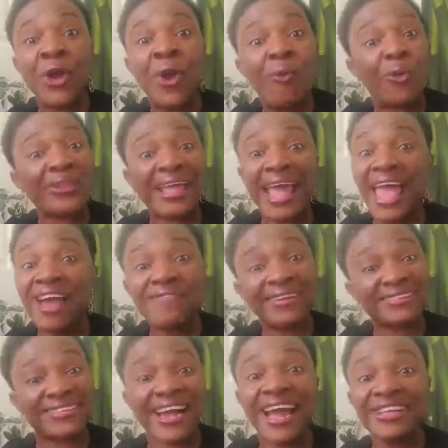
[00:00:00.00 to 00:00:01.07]
whatever
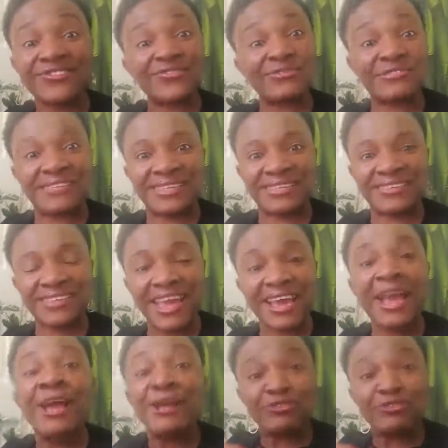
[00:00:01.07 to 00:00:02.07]
titles they take,